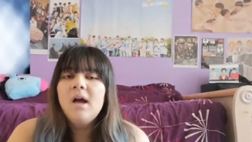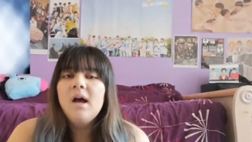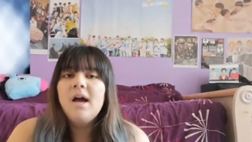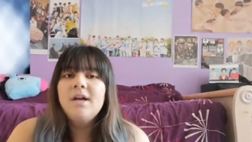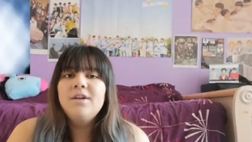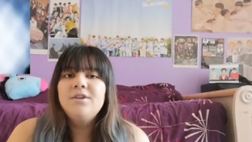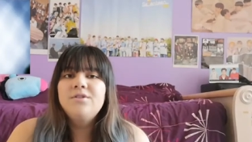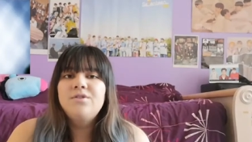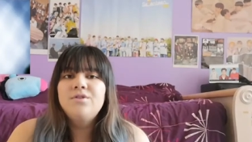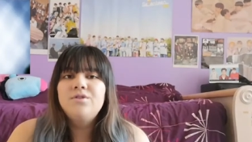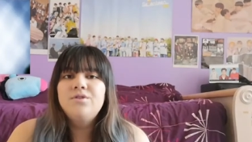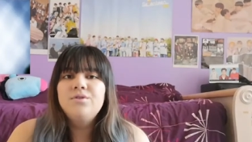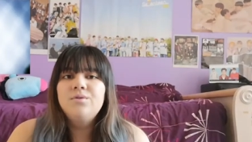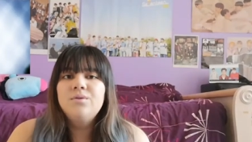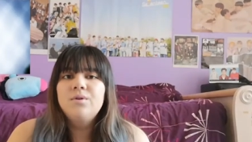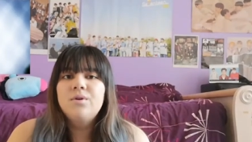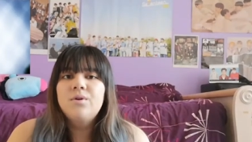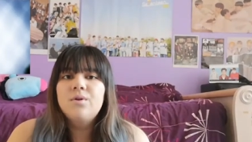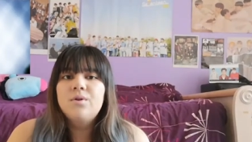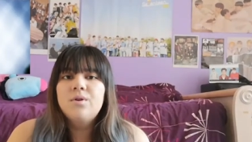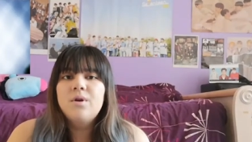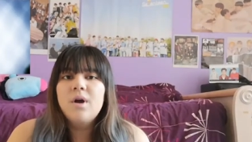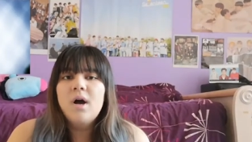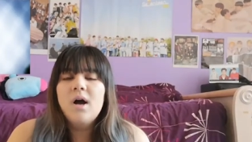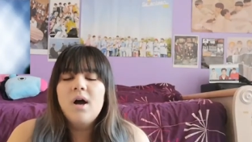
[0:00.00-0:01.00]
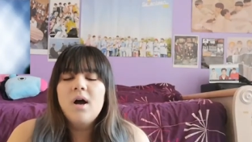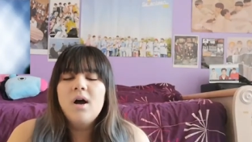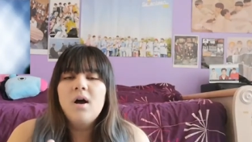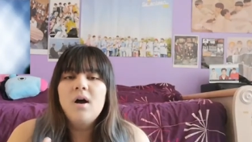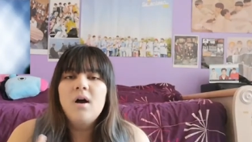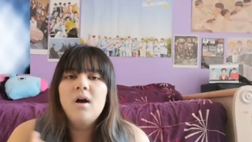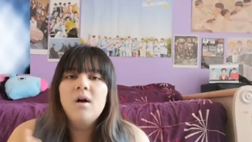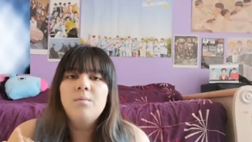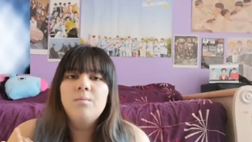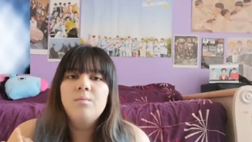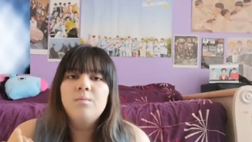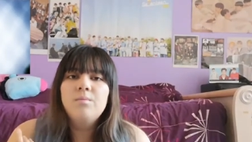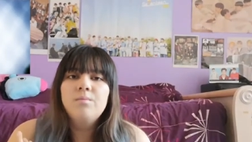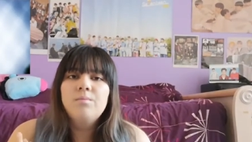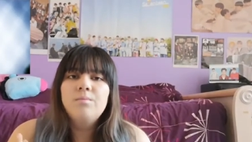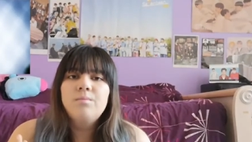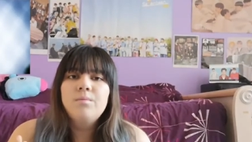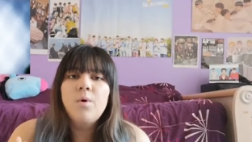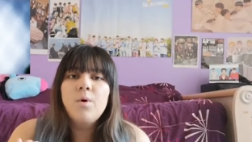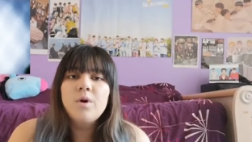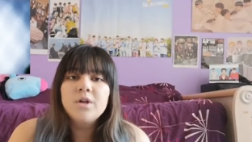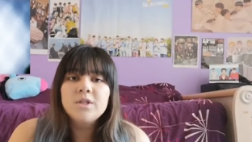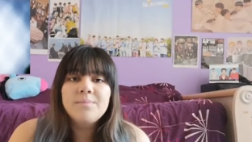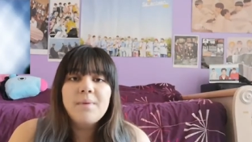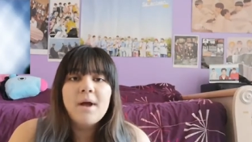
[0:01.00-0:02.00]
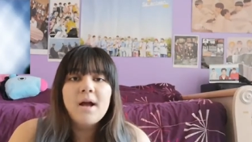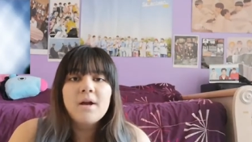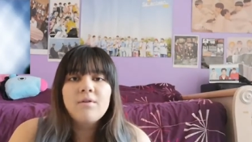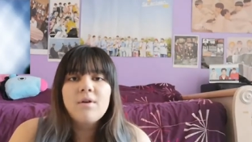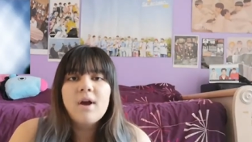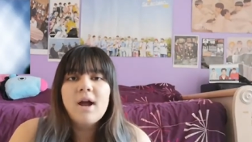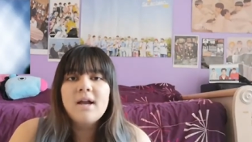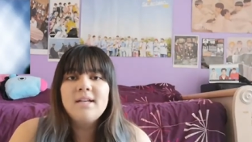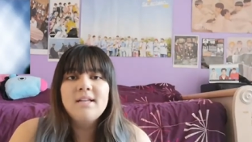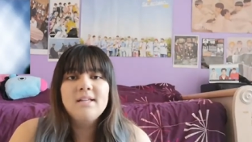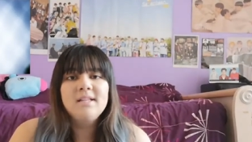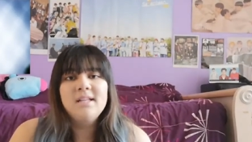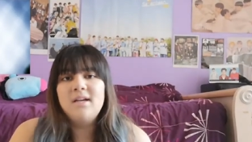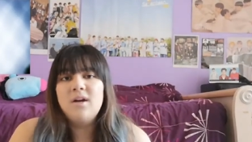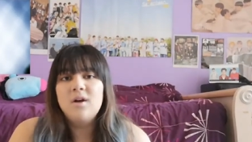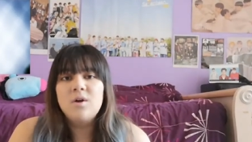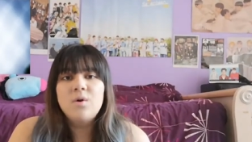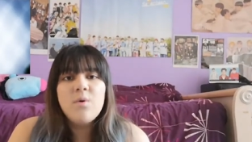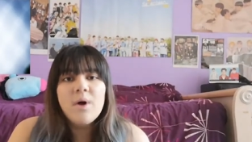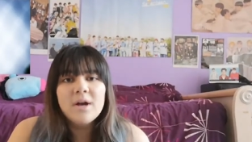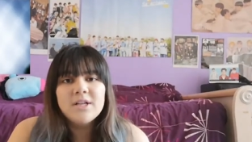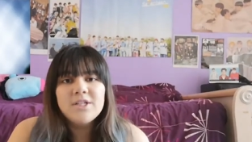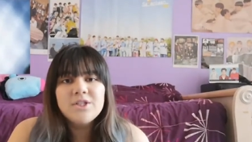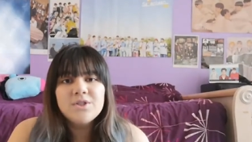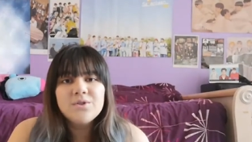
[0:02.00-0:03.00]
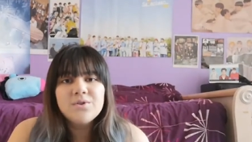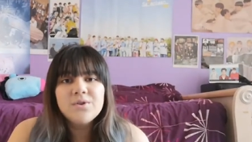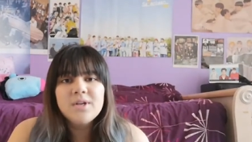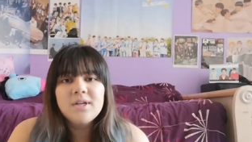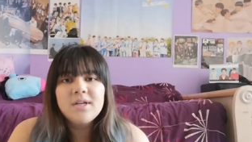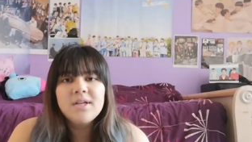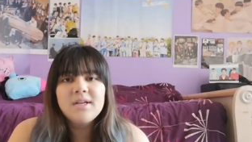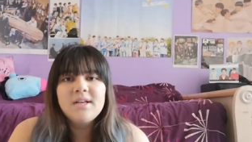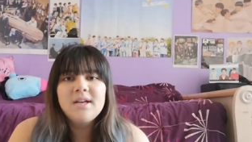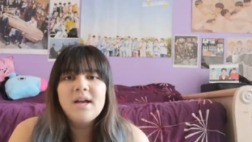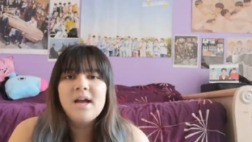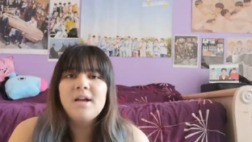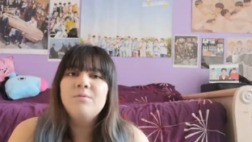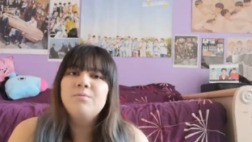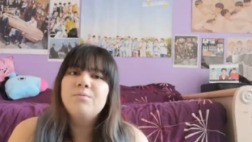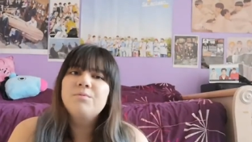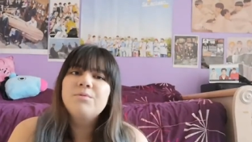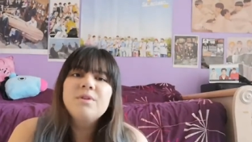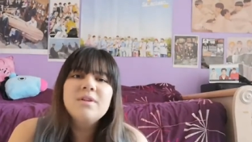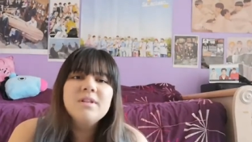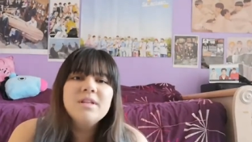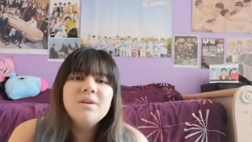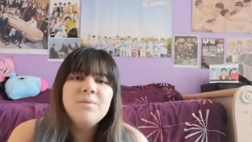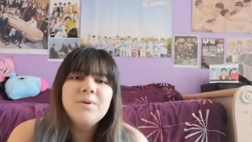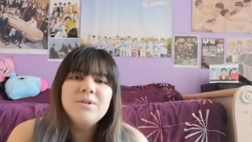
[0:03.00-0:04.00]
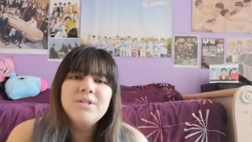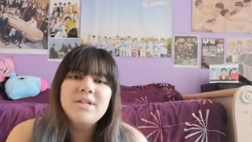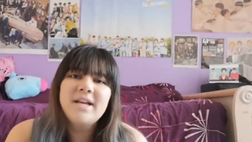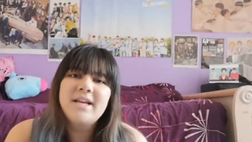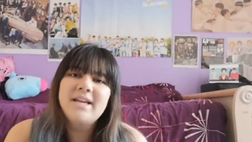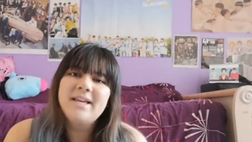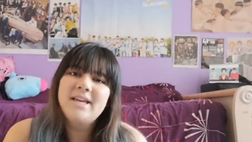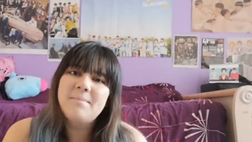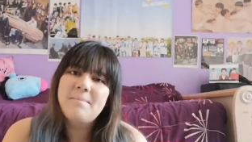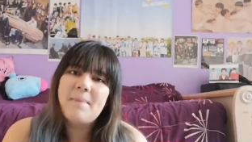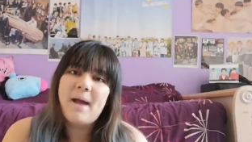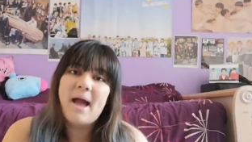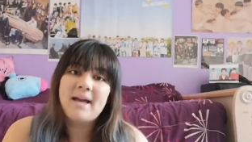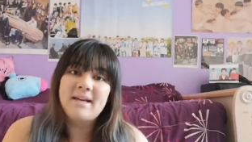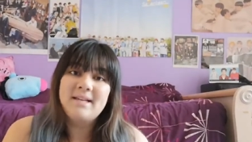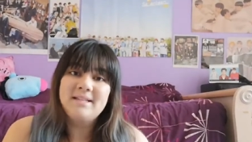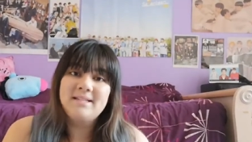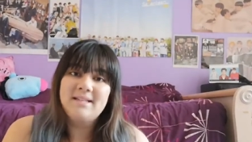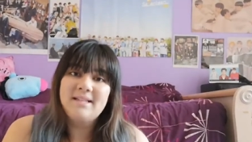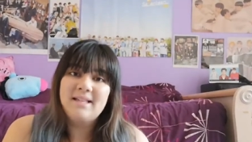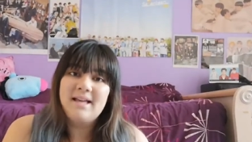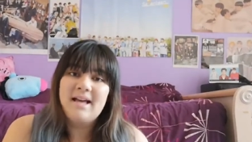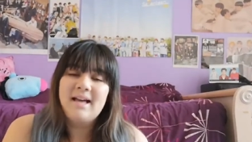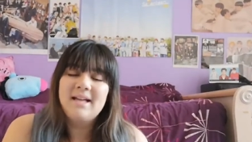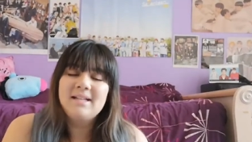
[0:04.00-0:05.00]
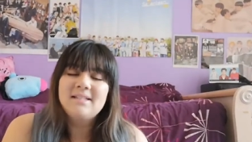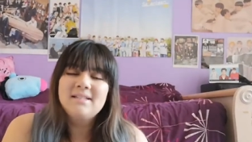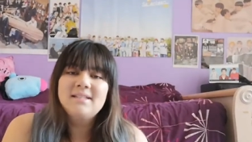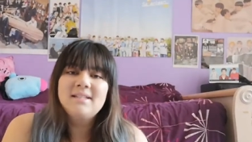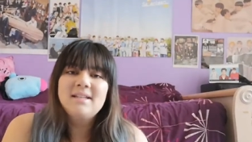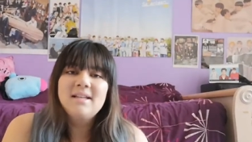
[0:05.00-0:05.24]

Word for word: I used to do um, horseback riding and like equestrian. I really wish I can get back into that.